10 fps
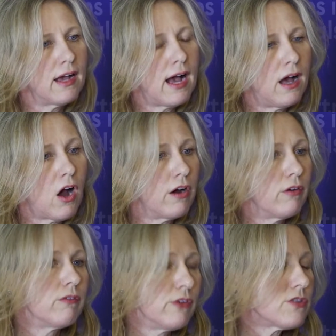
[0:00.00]

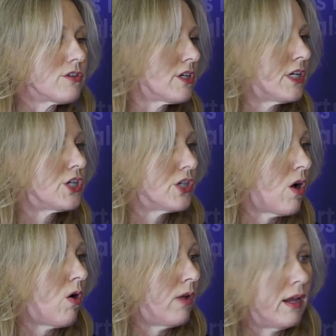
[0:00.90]
our research has
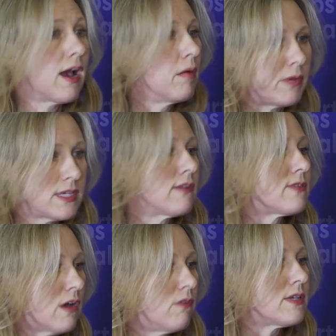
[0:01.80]
shown, and companies have
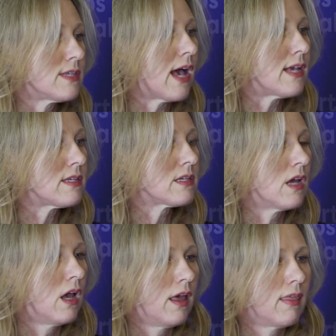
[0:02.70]
self-assessed,
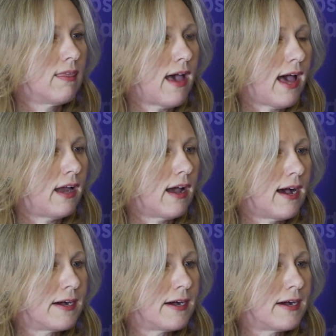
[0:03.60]
that